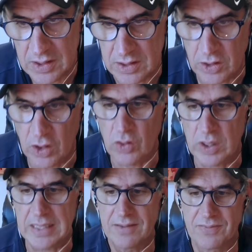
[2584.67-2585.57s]
you know,
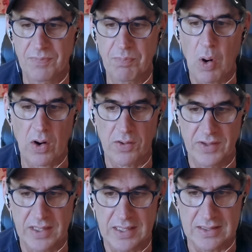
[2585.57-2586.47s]
if part of
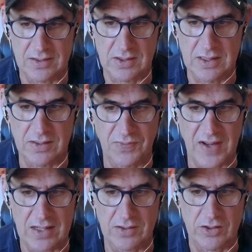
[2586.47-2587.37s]
it is the
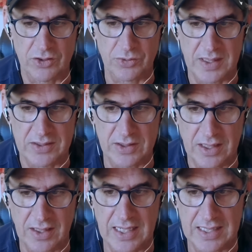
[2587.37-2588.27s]
founders raising
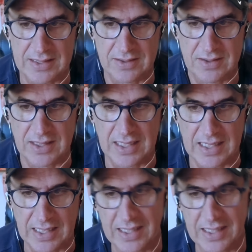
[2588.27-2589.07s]
their hand and saying,